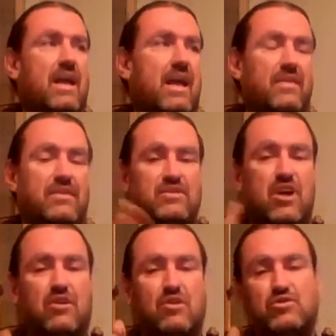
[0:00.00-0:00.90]
And the
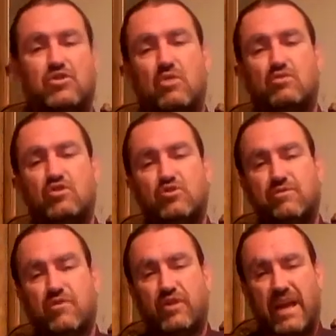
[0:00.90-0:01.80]
song goes, don't you
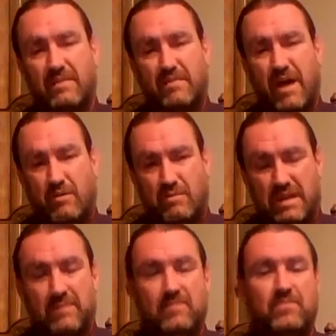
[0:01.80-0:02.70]
forget about me.